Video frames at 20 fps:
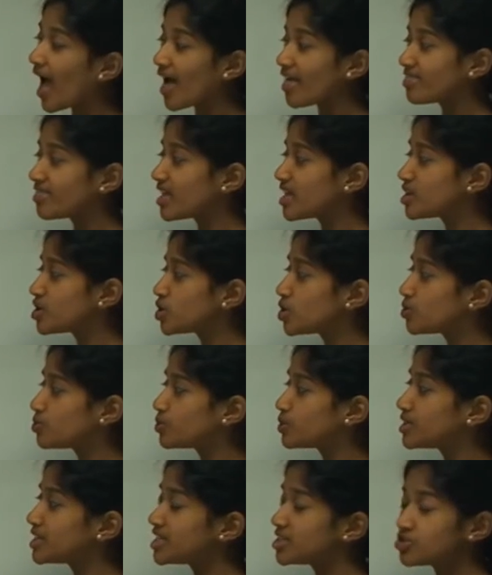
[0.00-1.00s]
and then you
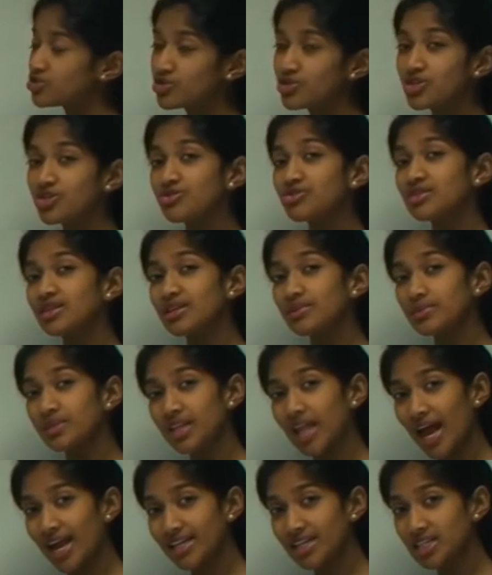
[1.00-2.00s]
would introduce a
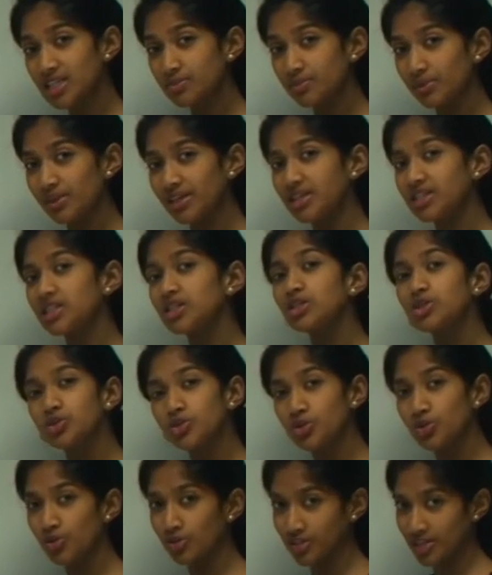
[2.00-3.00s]
lighted splint
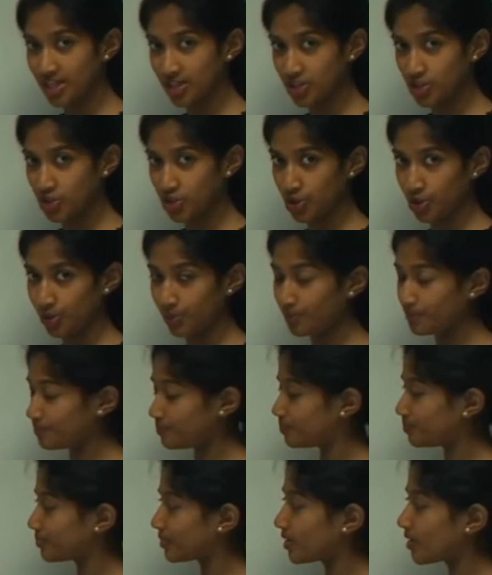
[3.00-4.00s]
to your test tube.
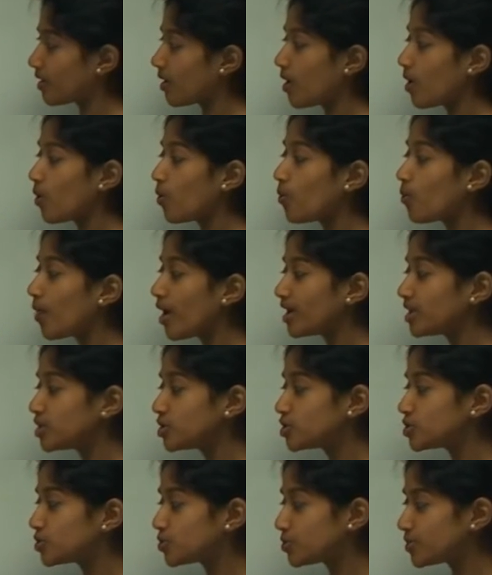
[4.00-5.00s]

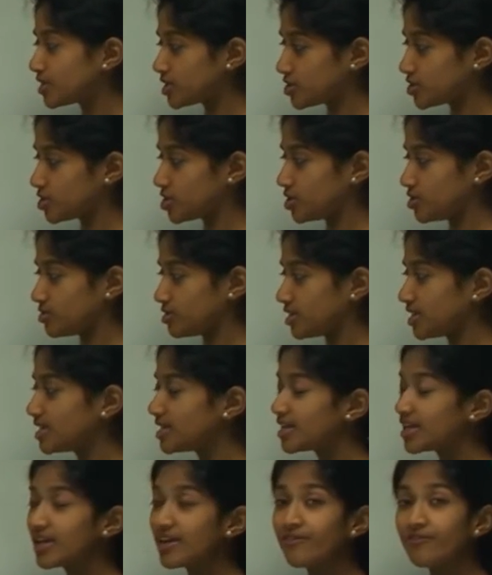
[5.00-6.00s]
When you do introduce
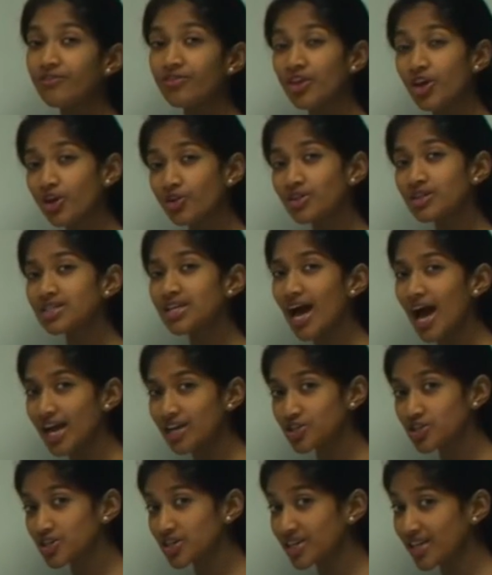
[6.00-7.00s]
it, if there is
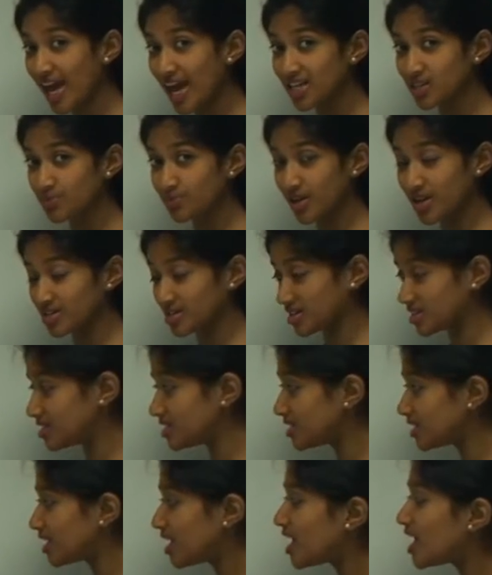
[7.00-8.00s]
hydrogen gas
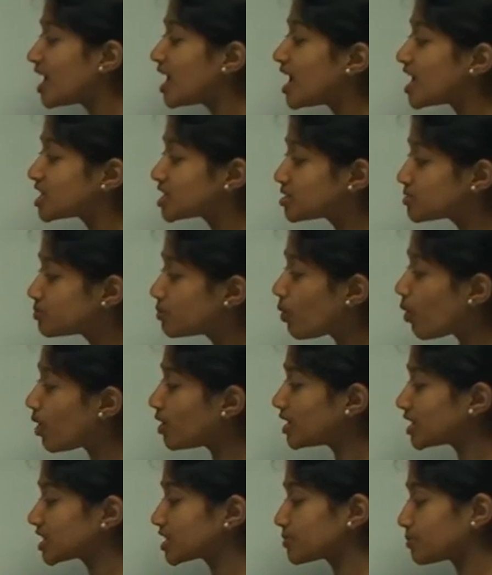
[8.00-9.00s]
present, a
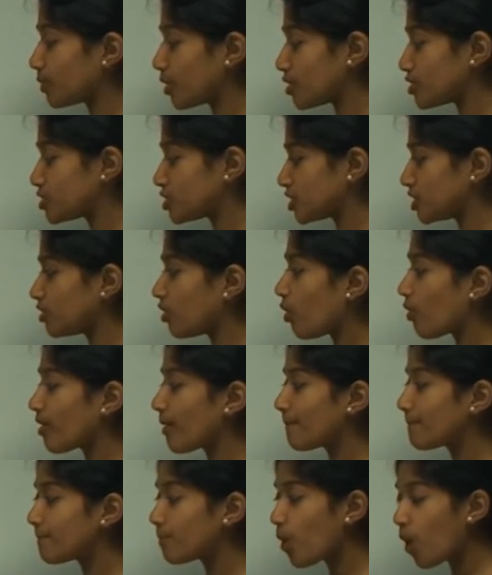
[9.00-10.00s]
small explosion or
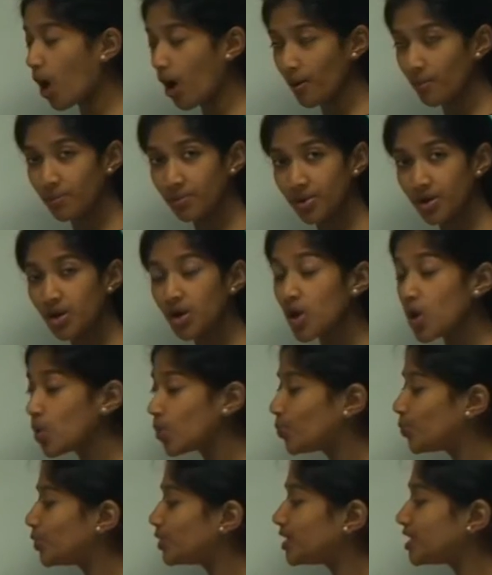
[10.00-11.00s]
a pop
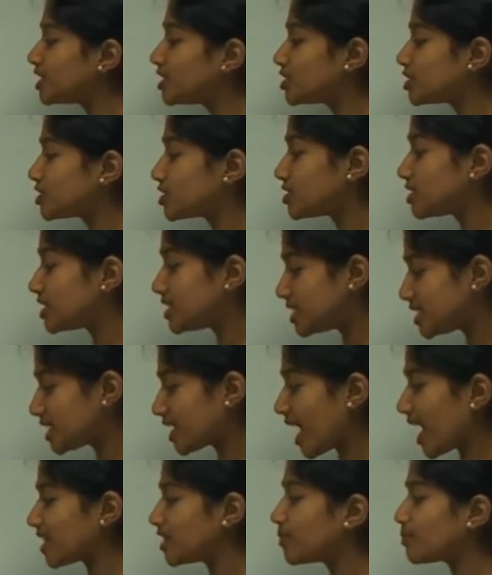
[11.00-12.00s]
will
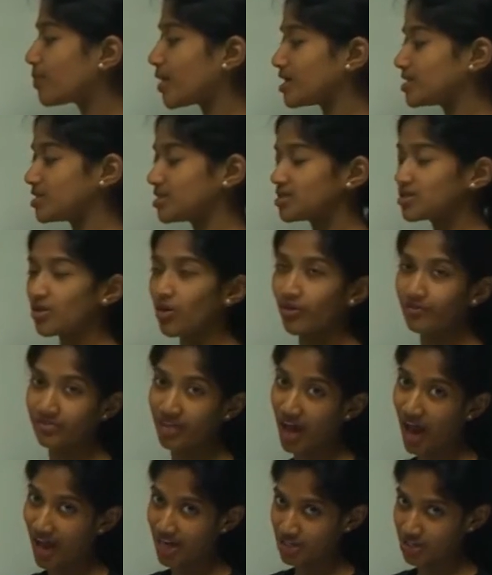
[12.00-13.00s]
indicate the presence of
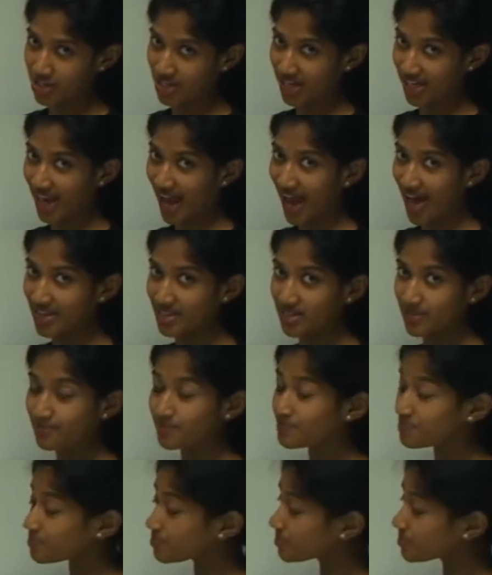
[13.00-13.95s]
the hydrogen gas.